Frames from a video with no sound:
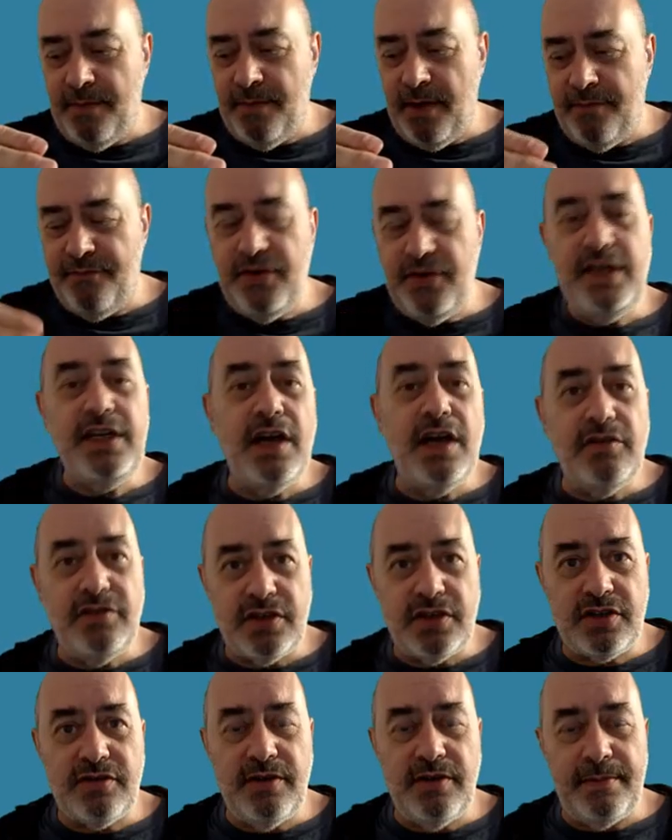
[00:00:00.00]
video
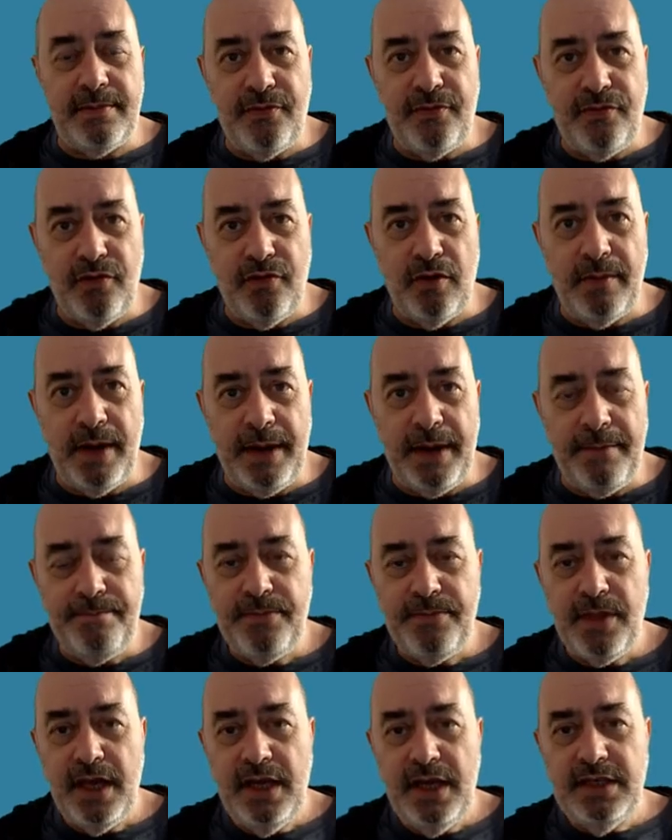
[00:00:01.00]
script for me.
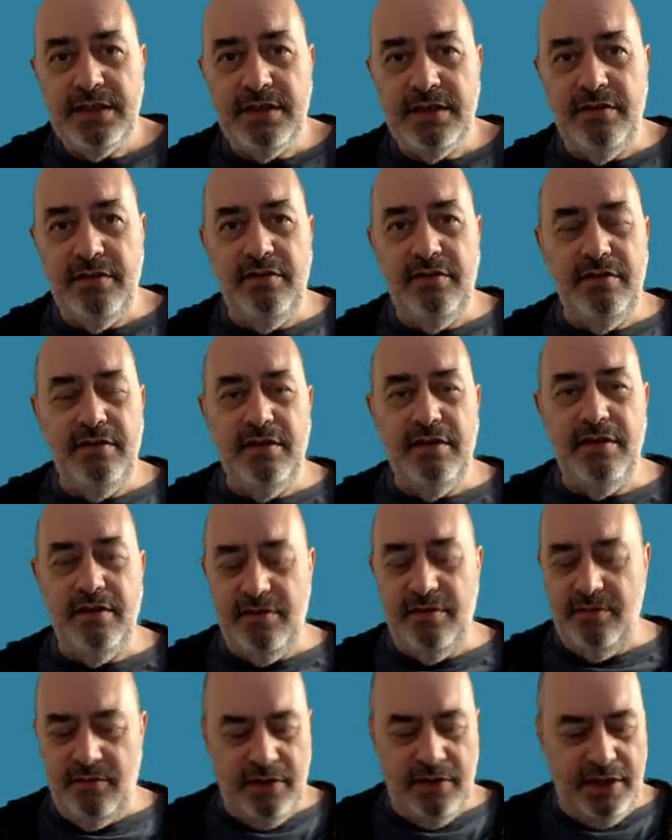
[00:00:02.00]
So
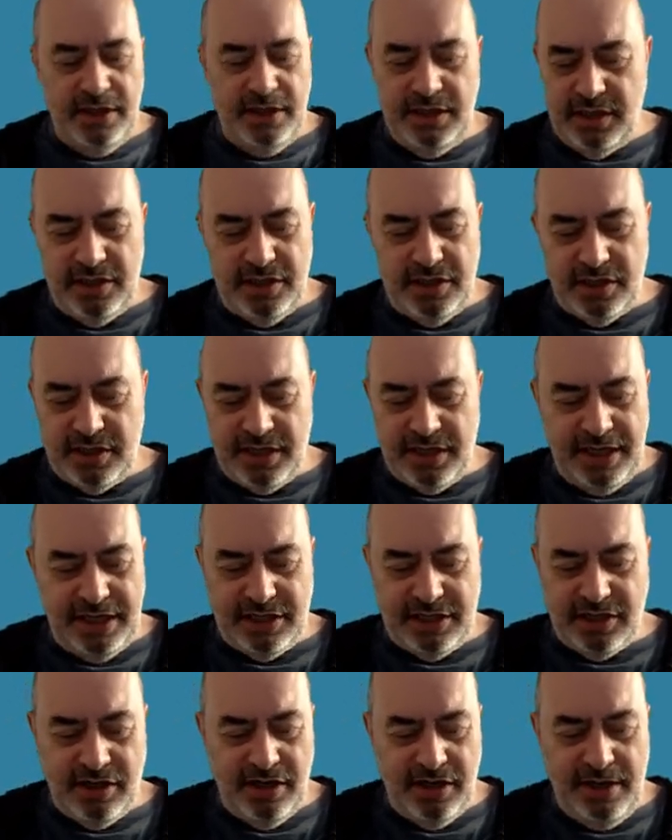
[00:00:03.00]
and these are just
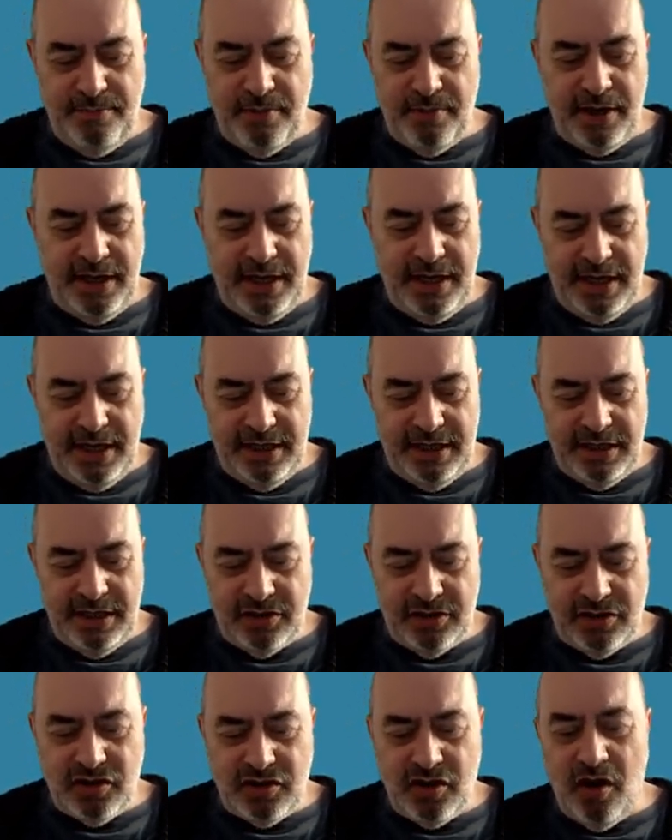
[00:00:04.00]
literally by hitting
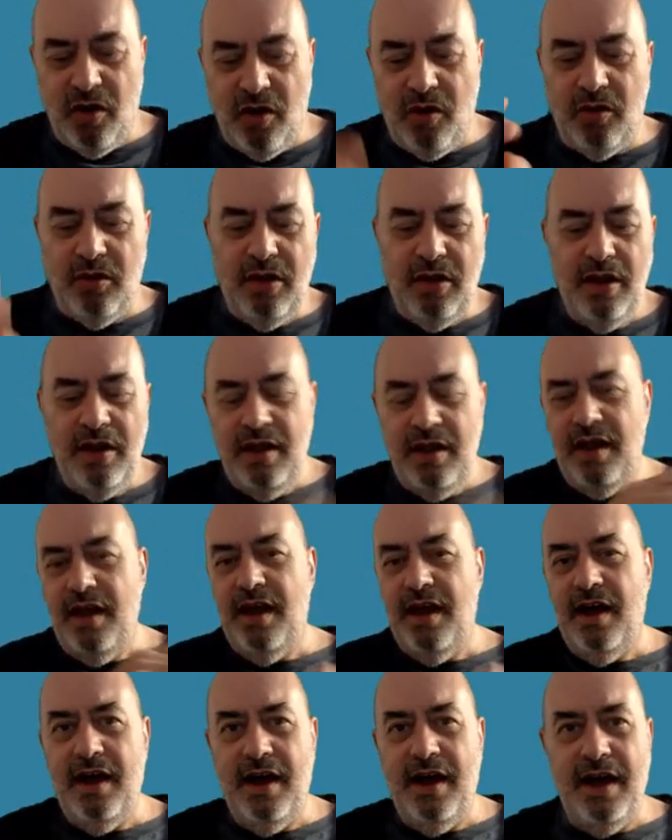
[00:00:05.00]
Control
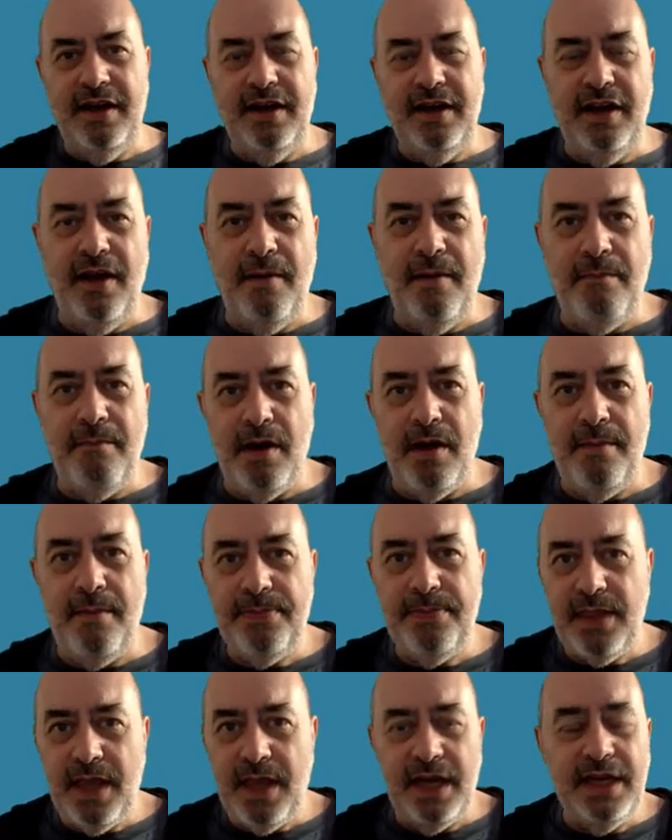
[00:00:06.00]
and a number,
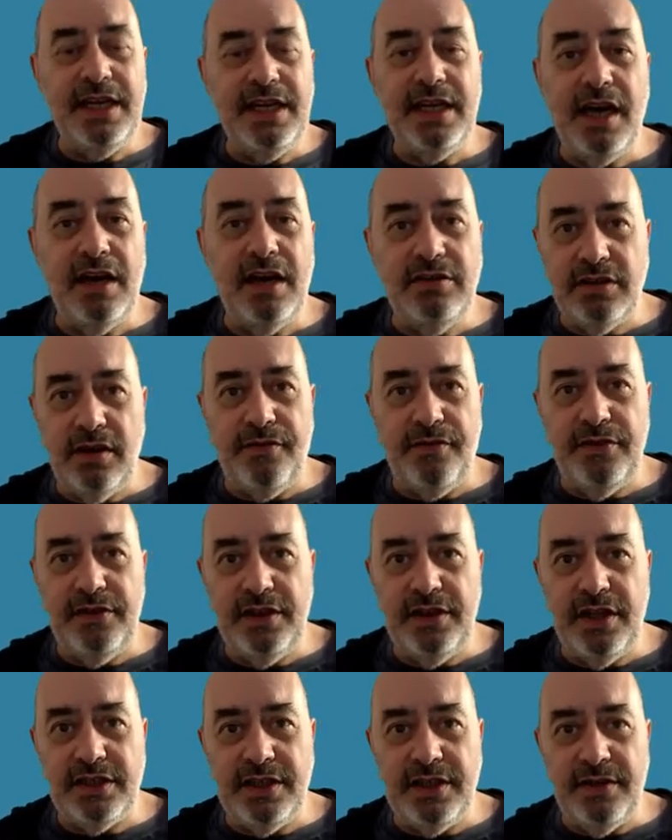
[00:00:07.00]
and it goes off and
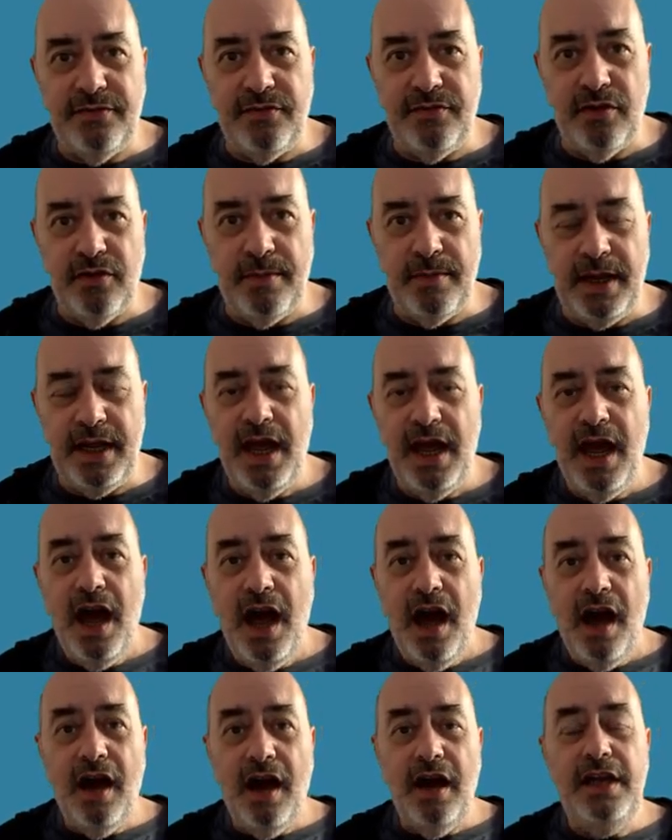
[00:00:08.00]
does it for me.
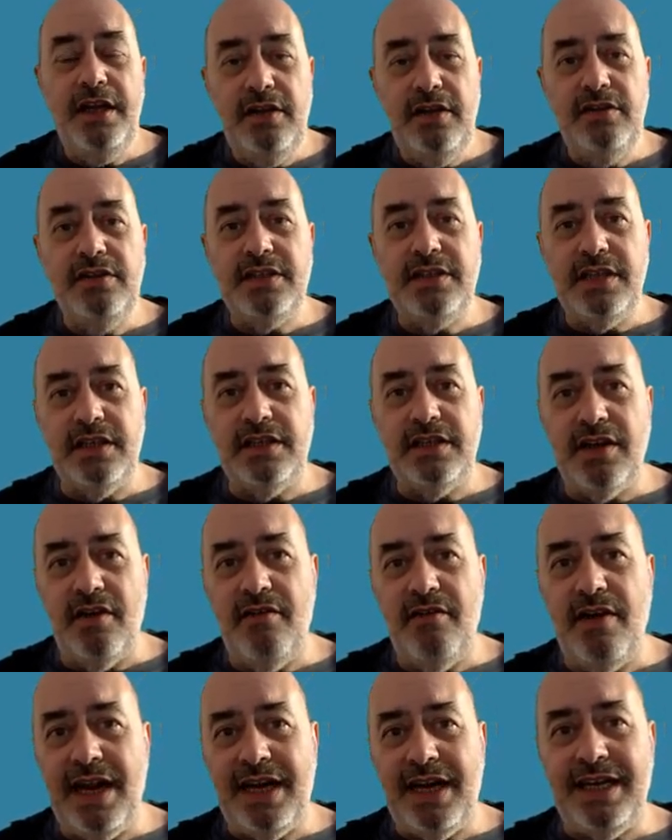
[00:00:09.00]
I use it
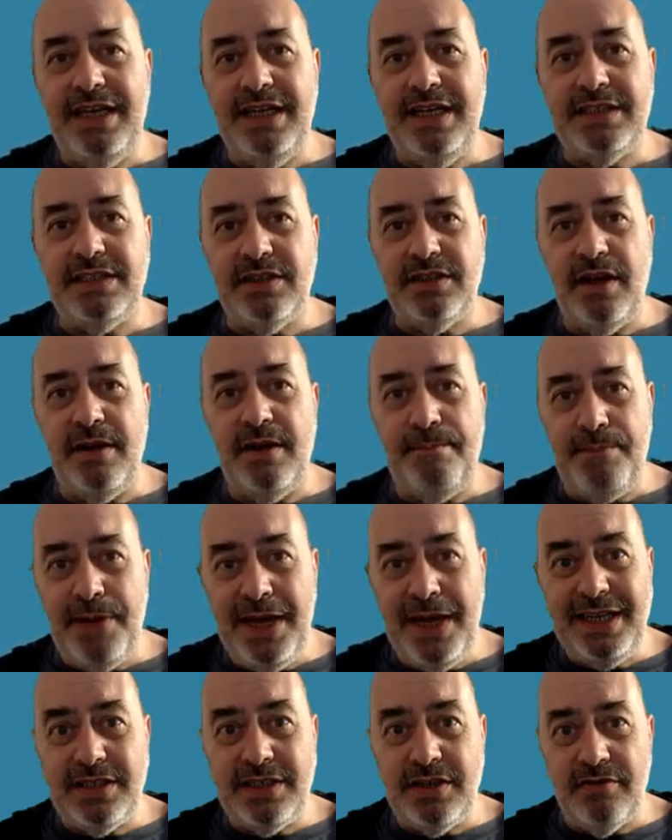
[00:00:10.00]
directly inside
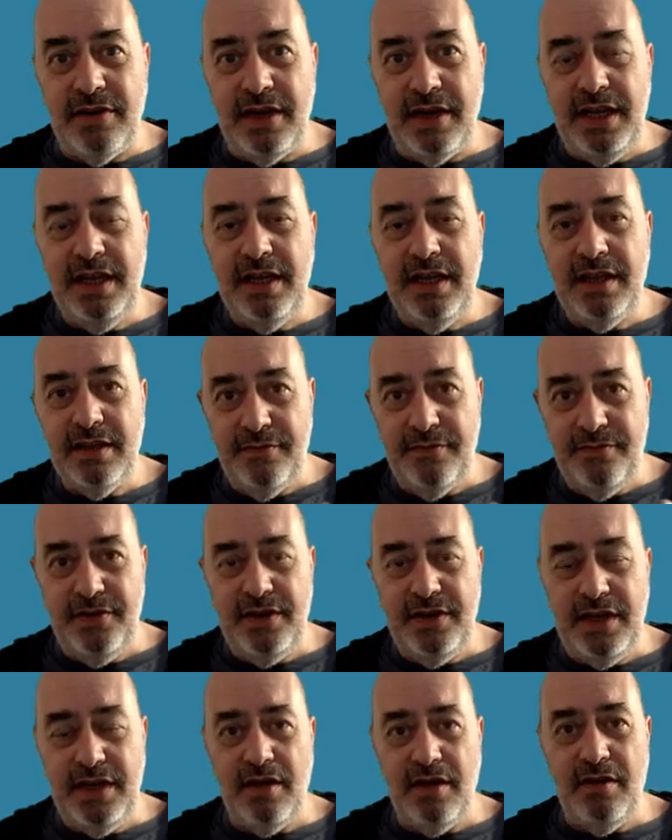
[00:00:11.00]
Pictory, the
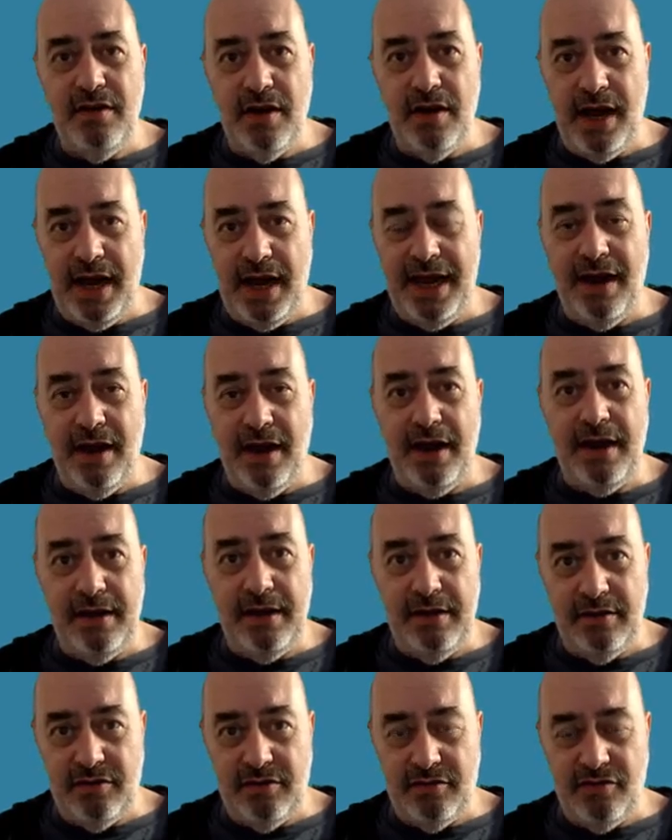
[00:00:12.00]
video AI
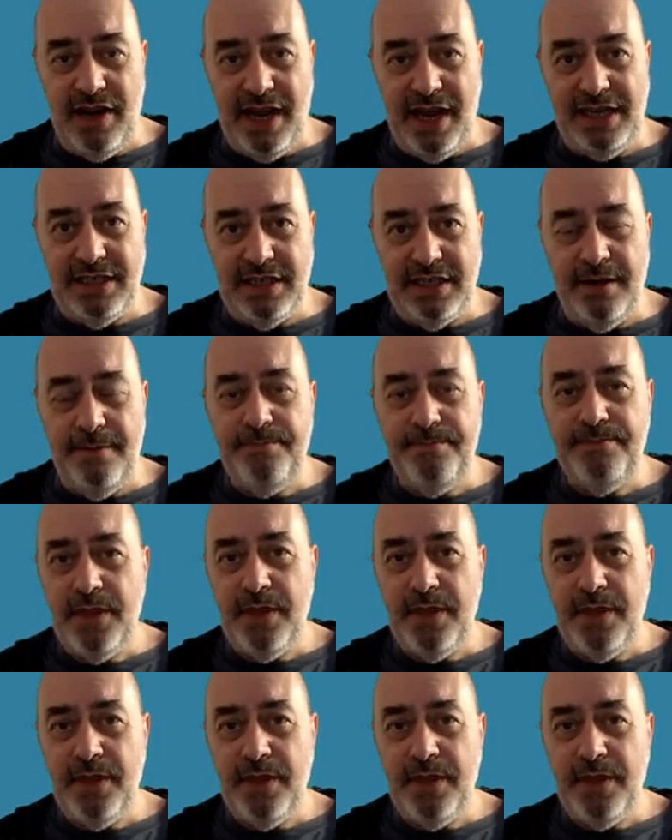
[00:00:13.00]
creator,